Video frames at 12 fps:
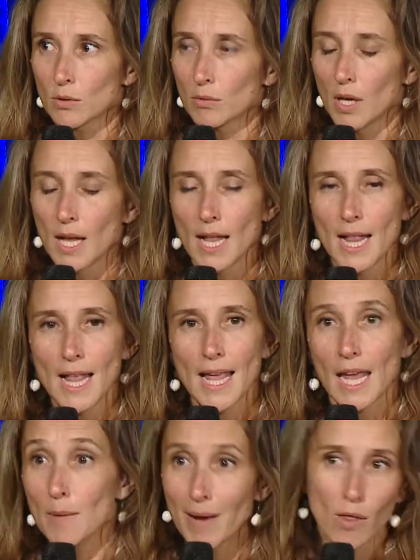Well, we
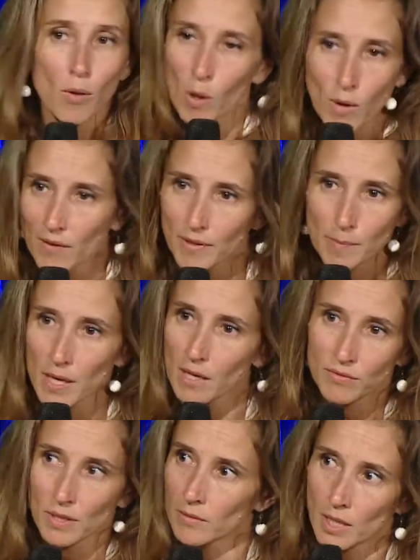shouldn't have come up with an
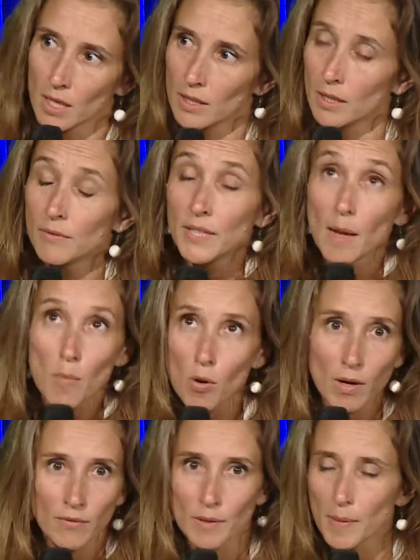agreement.
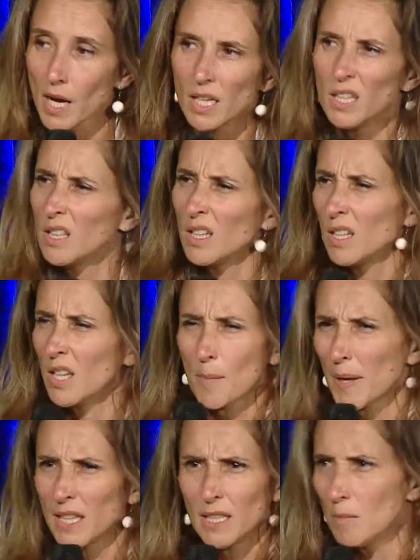And so, of course,
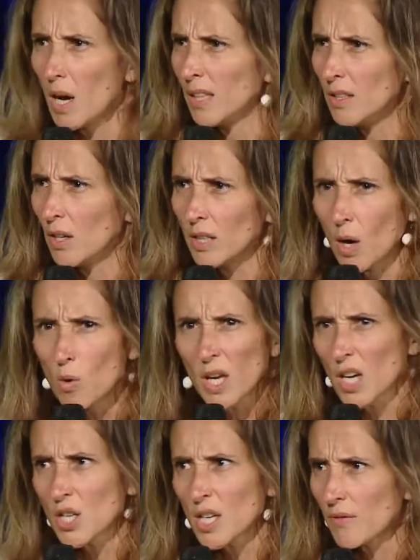we
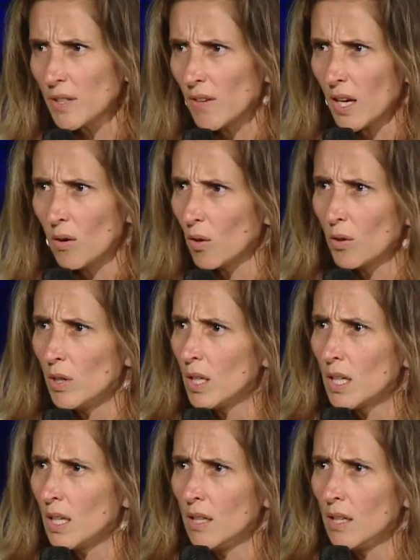doubted, and